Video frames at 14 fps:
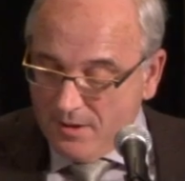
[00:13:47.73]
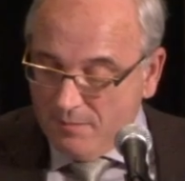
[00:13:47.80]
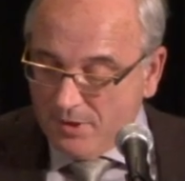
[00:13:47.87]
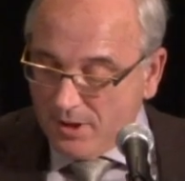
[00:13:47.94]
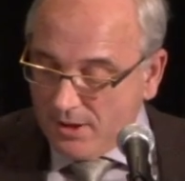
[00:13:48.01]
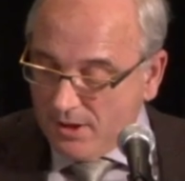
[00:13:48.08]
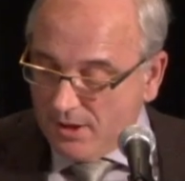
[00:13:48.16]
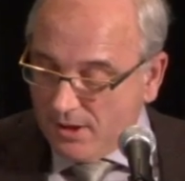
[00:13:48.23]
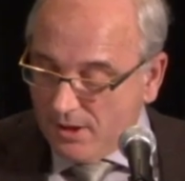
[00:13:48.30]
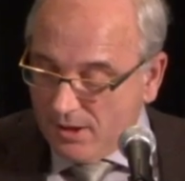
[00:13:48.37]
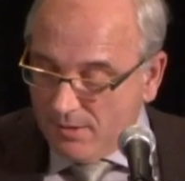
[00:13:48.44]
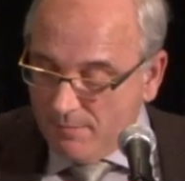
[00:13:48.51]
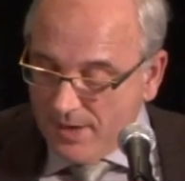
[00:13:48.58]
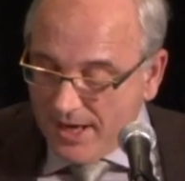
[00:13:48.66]
But
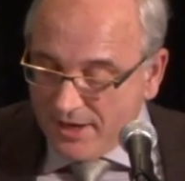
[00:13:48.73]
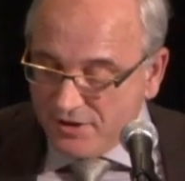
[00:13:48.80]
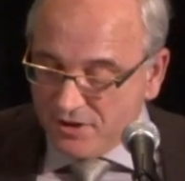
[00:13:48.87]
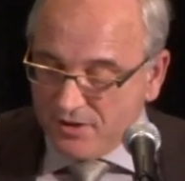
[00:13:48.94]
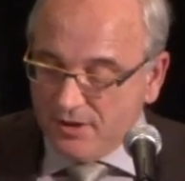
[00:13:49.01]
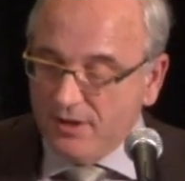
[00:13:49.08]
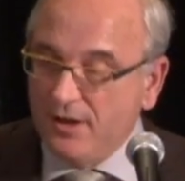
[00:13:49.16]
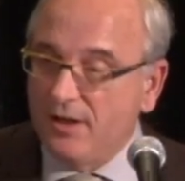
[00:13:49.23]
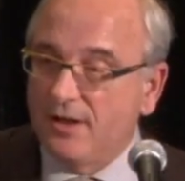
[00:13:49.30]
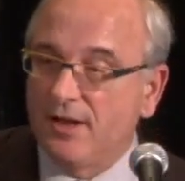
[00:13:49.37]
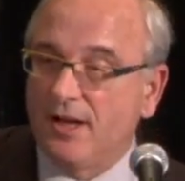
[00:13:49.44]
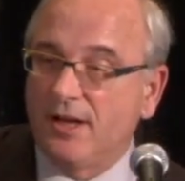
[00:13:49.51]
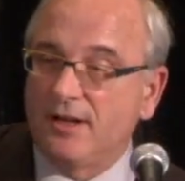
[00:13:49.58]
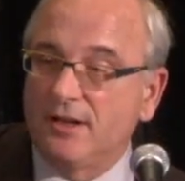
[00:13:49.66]
uh, imagine
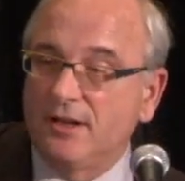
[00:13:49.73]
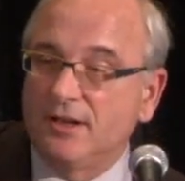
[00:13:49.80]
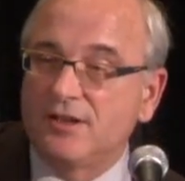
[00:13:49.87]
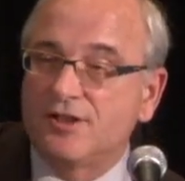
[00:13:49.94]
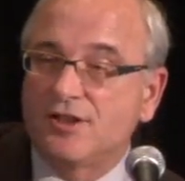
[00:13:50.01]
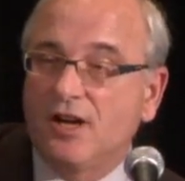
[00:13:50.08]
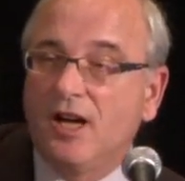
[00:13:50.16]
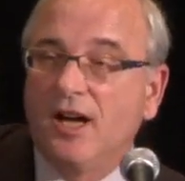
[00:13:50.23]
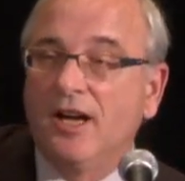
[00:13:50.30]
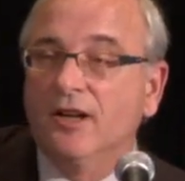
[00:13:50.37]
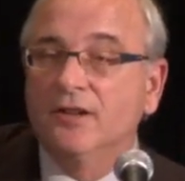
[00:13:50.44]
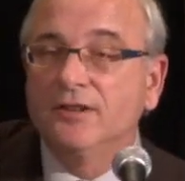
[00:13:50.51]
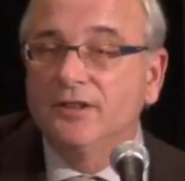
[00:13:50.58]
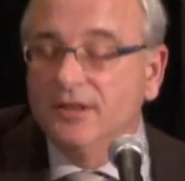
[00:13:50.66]
that a
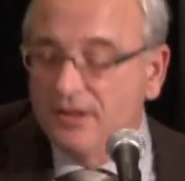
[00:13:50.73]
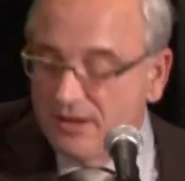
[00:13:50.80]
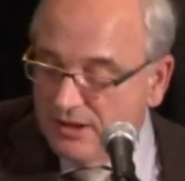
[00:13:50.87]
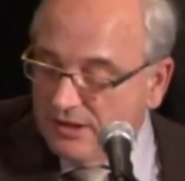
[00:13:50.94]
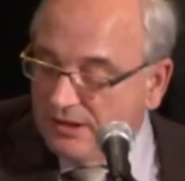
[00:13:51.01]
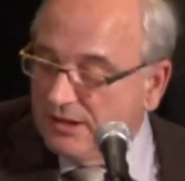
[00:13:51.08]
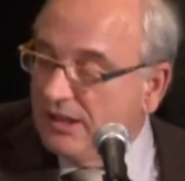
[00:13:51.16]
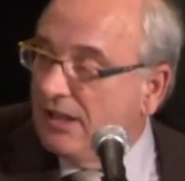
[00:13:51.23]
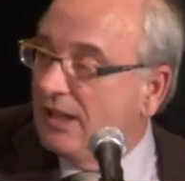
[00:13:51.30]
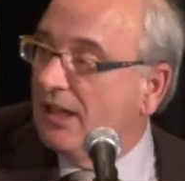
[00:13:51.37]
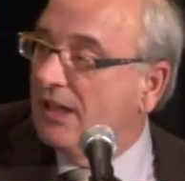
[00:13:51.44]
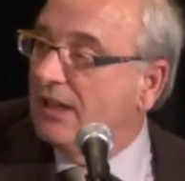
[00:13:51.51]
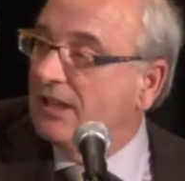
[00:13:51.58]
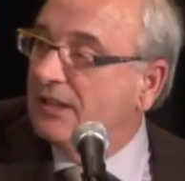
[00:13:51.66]
child,
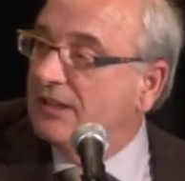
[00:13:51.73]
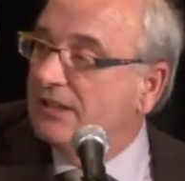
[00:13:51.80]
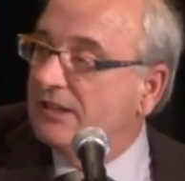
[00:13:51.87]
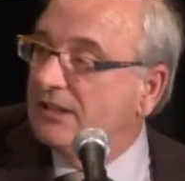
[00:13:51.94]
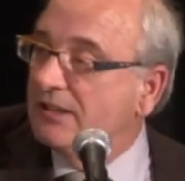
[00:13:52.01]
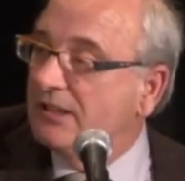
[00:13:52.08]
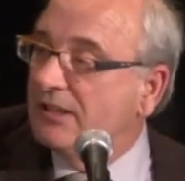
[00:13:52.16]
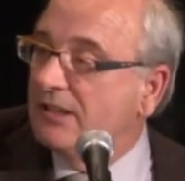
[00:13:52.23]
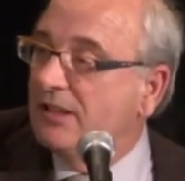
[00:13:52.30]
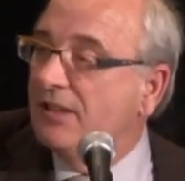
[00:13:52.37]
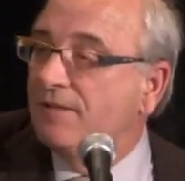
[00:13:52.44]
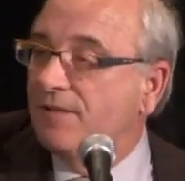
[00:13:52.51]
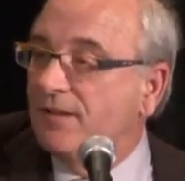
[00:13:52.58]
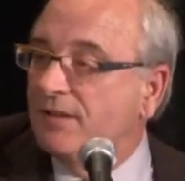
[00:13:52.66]
uh, an
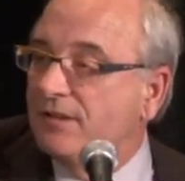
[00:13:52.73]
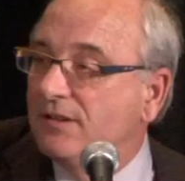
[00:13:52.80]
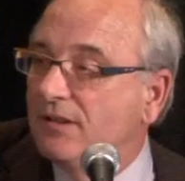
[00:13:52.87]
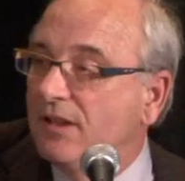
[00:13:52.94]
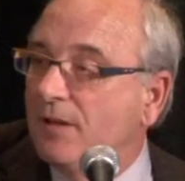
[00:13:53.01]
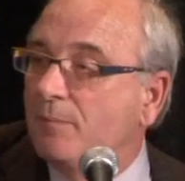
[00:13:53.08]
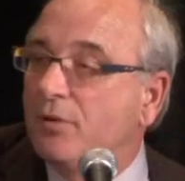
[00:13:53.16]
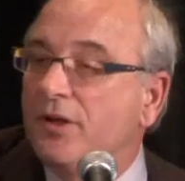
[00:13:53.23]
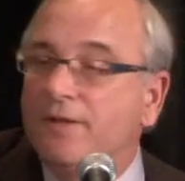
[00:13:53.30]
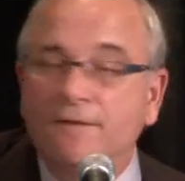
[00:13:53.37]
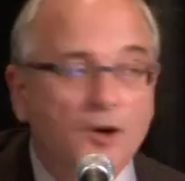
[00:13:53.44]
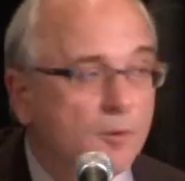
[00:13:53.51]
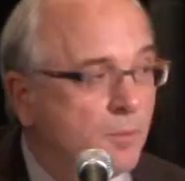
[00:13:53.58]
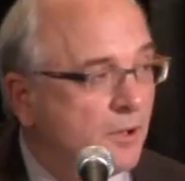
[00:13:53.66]
infant, a pre
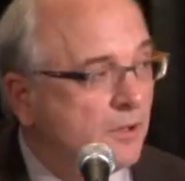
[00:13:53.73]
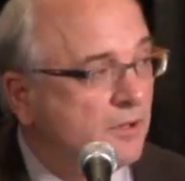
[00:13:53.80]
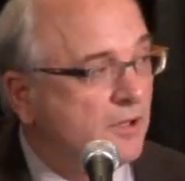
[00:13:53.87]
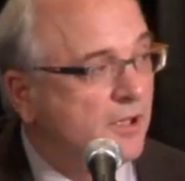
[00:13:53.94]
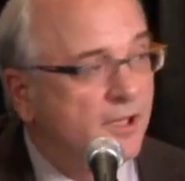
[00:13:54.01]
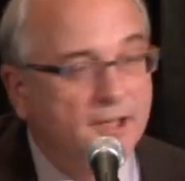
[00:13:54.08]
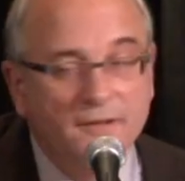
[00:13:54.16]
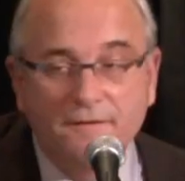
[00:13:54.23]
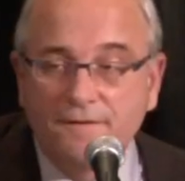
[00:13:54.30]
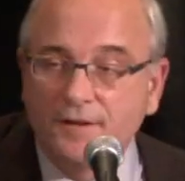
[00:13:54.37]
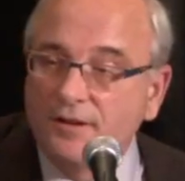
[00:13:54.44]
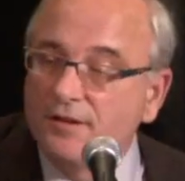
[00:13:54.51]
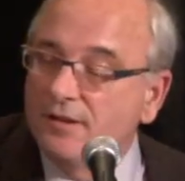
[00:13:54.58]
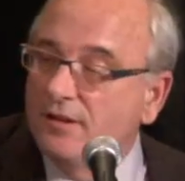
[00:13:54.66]
verbal uh,
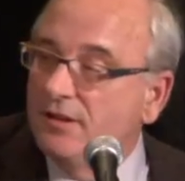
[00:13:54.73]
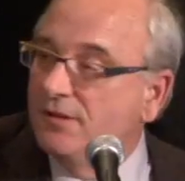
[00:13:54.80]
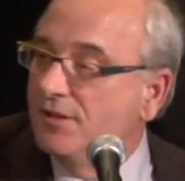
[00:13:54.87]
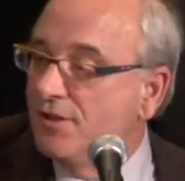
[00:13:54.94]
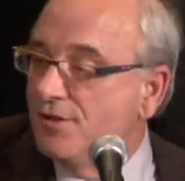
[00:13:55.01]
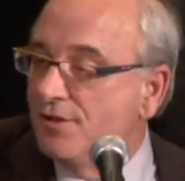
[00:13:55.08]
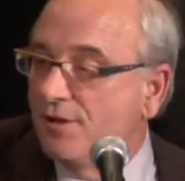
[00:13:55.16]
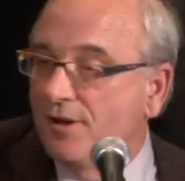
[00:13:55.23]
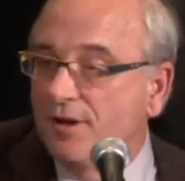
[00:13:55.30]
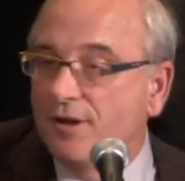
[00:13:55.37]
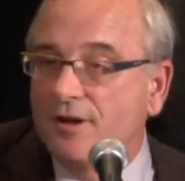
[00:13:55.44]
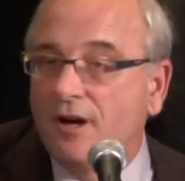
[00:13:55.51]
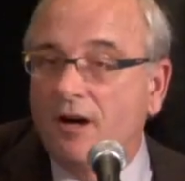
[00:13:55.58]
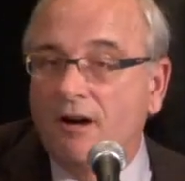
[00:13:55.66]
infant, is injured in
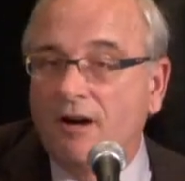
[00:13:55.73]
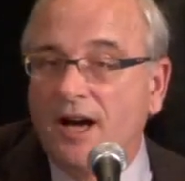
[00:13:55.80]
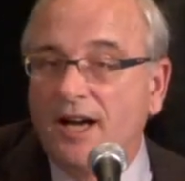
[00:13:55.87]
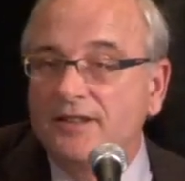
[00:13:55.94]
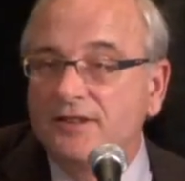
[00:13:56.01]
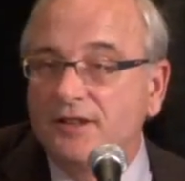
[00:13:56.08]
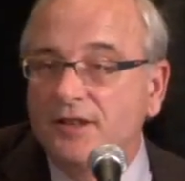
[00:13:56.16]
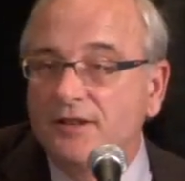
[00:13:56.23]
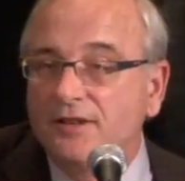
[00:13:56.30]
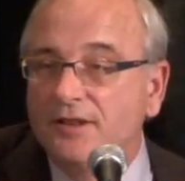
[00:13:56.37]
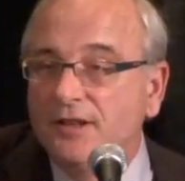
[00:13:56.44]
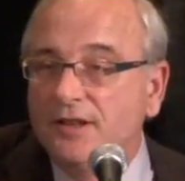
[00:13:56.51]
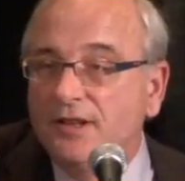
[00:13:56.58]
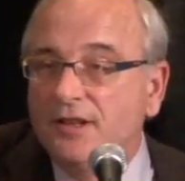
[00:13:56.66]
a car accident.
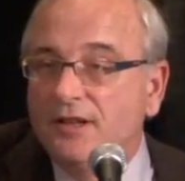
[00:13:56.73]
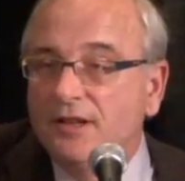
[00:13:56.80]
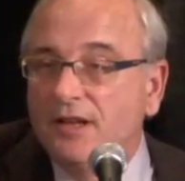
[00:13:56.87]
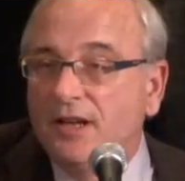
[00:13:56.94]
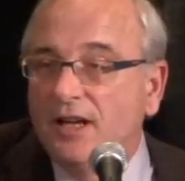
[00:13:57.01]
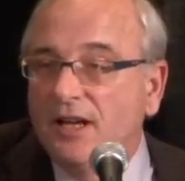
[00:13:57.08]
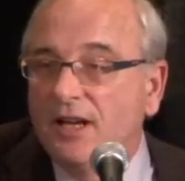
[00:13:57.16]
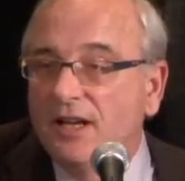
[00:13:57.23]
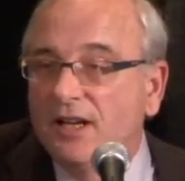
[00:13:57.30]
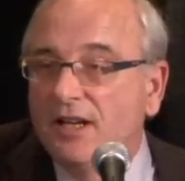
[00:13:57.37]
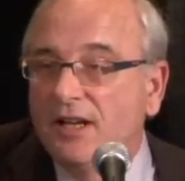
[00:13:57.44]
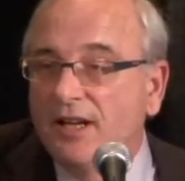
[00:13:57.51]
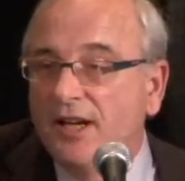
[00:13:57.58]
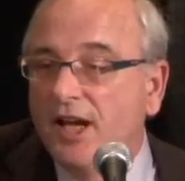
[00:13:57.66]
Uh,
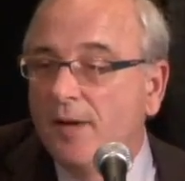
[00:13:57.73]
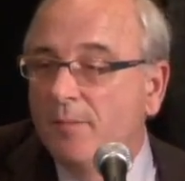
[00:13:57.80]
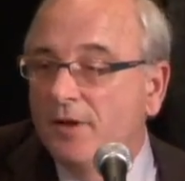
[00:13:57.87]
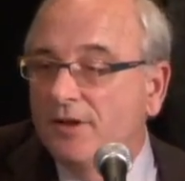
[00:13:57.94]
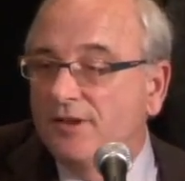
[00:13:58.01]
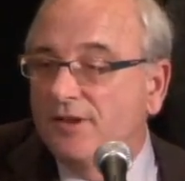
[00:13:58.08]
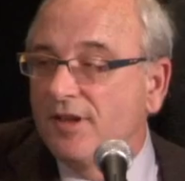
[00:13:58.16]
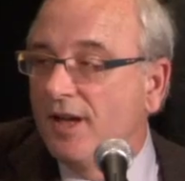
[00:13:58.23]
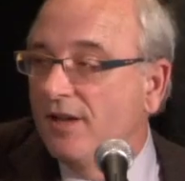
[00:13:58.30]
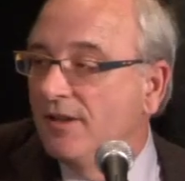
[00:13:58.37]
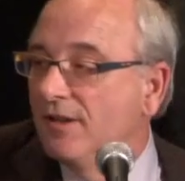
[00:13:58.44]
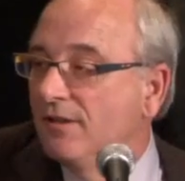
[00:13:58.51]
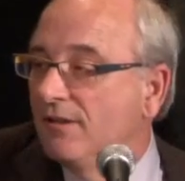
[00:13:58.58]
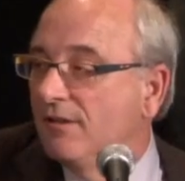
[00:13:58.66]
the ambulance
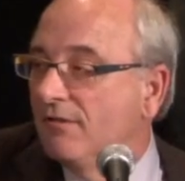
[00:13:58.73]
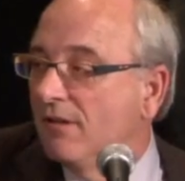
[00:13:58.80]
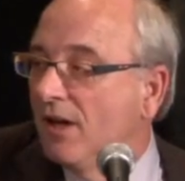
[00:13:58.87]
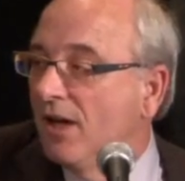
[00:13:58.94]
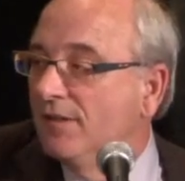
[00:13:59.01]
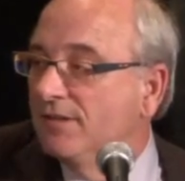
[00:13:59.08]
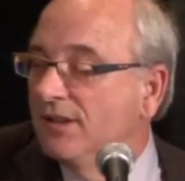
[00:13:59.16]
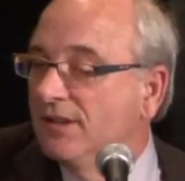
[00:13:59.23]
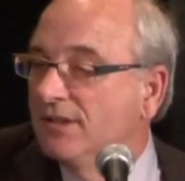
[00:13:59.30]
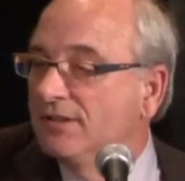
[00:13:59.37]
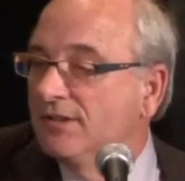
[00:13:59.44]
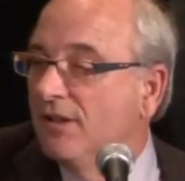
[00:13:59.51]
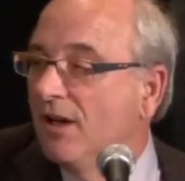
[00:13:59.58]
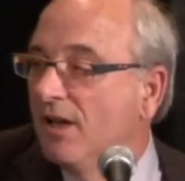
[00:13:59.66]
attendant arrives.
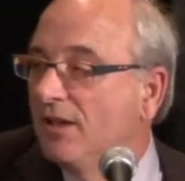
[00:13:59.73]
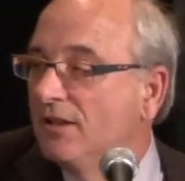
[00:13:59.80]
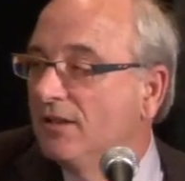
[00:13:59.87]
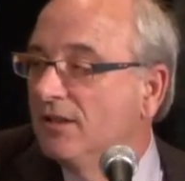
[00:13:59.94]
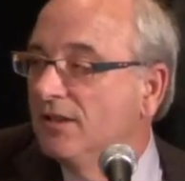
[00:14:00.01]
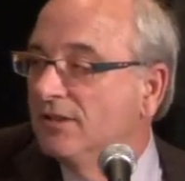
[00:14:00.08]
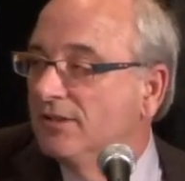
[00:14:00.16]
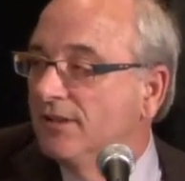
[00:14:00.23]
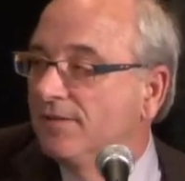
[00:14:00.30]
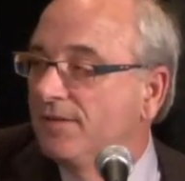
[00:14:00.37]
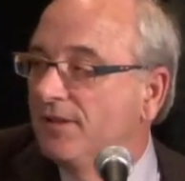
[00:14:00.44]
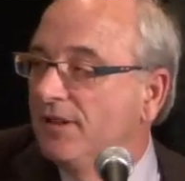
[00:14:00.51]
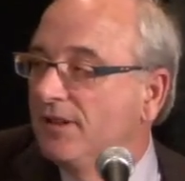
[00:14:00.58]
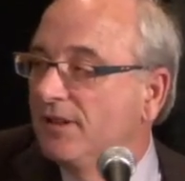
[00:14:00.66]
It's not as
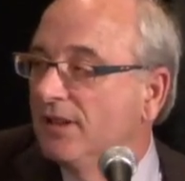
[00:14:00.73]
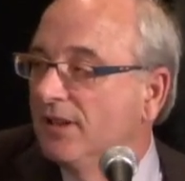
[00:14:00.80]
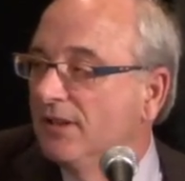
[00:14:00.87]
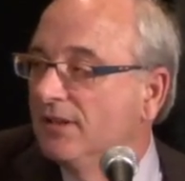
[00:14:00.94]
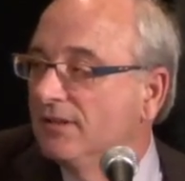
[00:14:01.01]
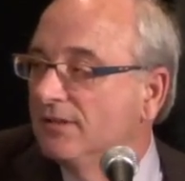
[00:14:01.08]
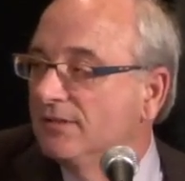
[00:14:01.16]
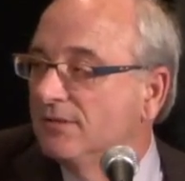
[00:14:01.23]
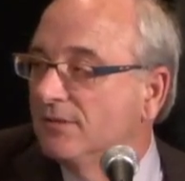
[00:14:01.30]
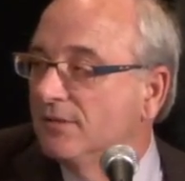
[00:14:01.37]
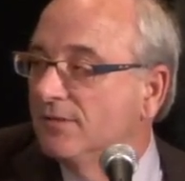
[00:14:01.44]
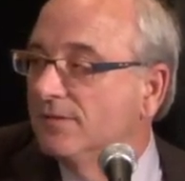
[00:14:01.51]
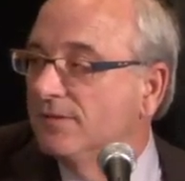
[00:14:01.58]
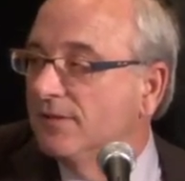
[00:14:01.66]
if he can
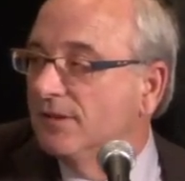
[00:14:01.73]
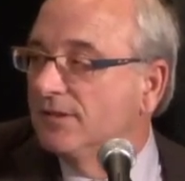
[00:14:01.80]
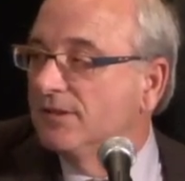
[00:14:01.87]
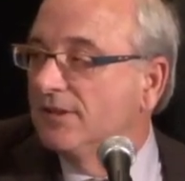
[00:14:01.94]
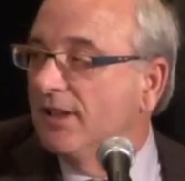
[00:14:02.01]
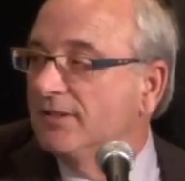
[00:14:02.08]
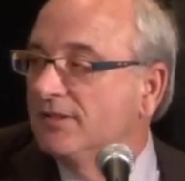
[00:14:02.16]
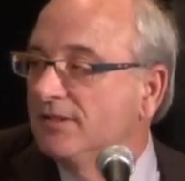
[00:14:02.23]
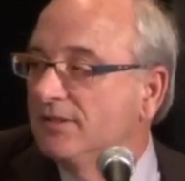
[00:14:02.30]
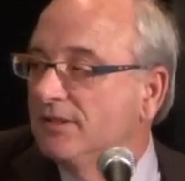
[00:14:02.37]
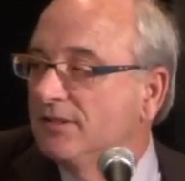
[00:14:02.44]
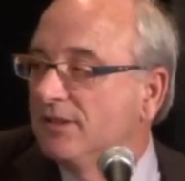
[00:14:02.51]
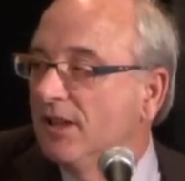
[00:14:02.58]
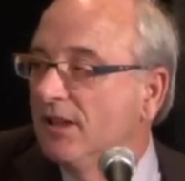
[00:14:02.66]
sort of assess
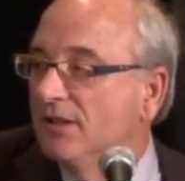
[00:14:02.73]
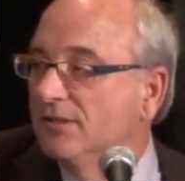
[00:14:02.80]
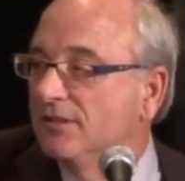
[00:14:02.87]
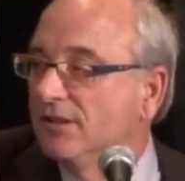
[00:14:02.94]
the child's